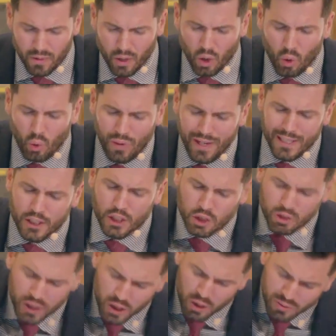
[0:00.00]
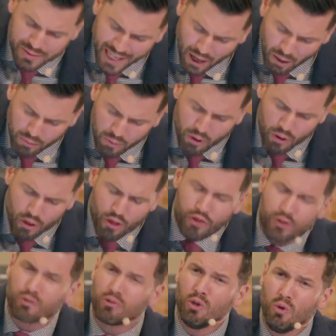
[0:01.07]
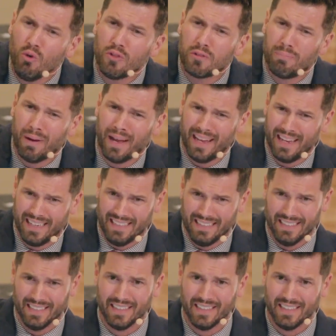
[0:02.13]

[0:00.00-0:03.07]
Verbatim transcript: we drill down through the pain.